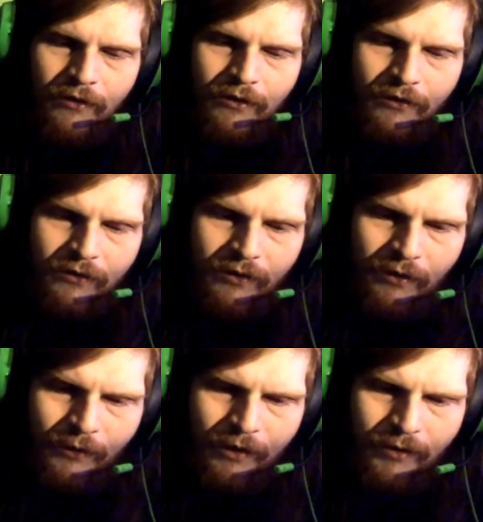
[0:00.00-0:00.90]

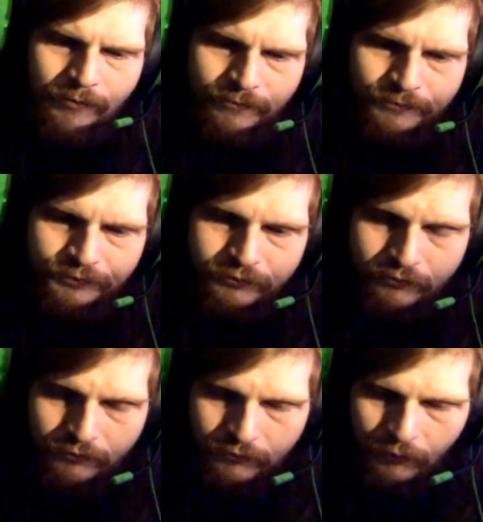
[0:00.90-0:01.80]
So
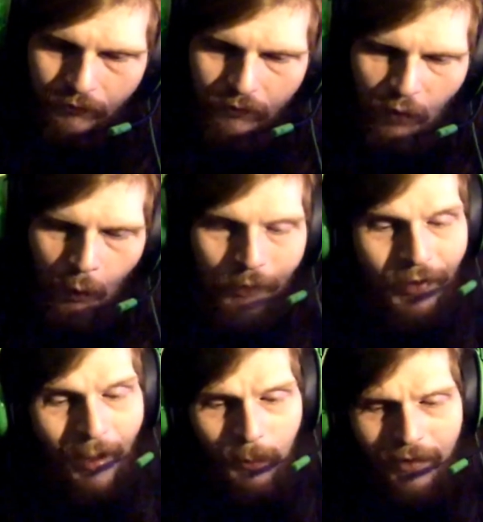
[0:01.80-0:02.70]
with
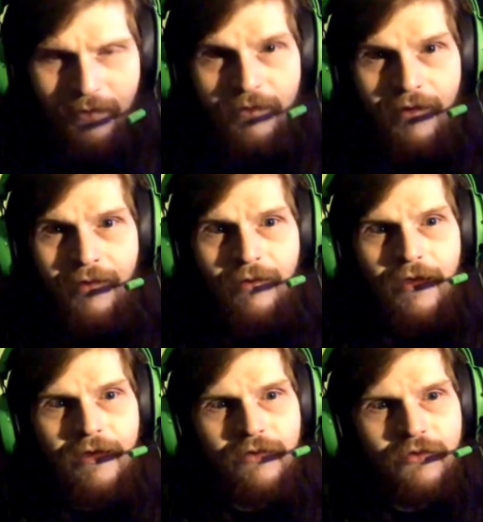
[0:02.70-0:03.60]
that being said,
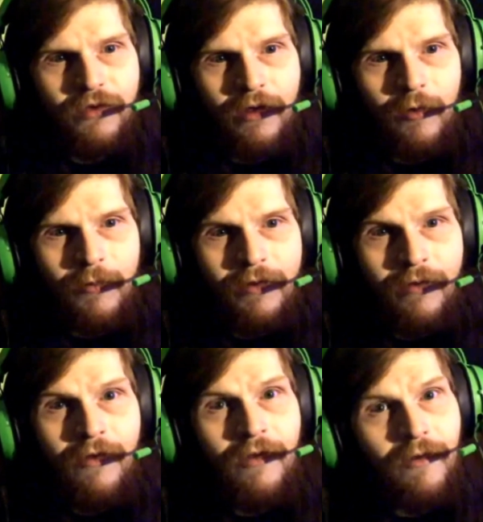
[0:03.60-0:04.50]
ladies and gentlemen,
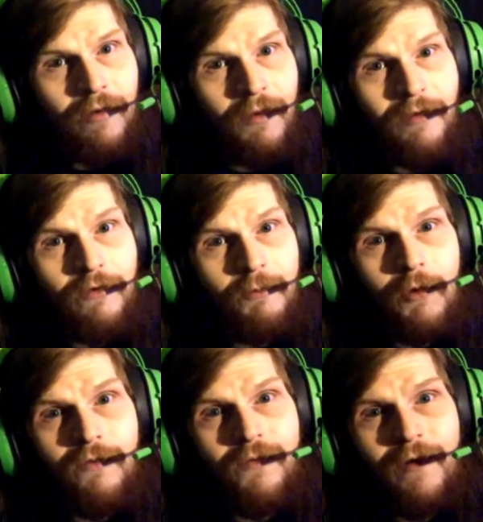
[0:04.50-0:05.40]
let's
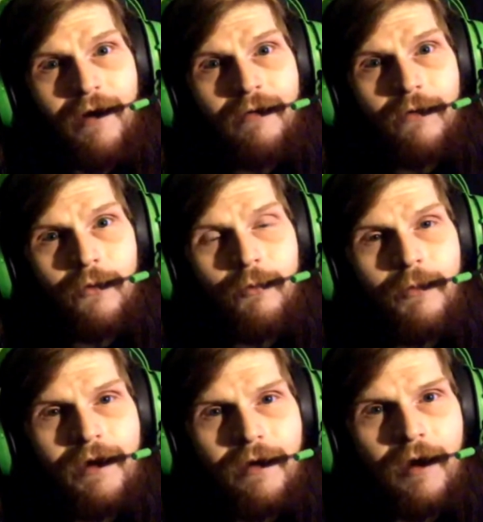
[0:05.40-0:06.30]
move into
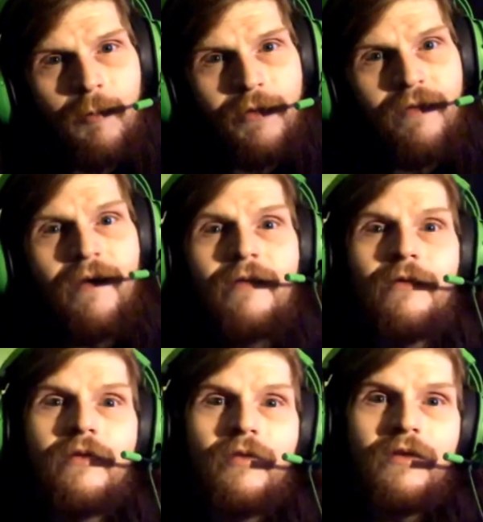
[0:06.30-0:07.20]
meat and
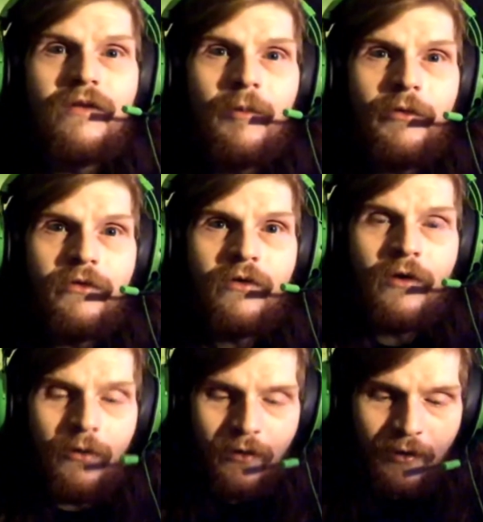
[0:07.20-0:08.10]
potatoes of this
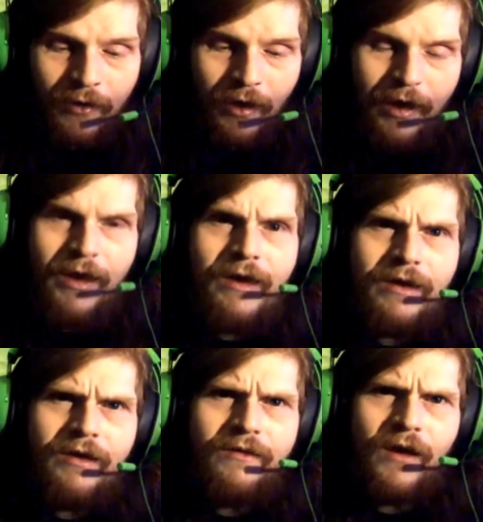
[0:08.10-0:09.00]
episode.
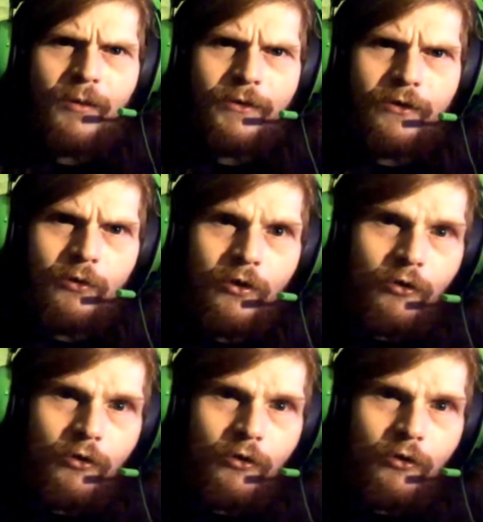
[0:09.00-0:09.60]
AEW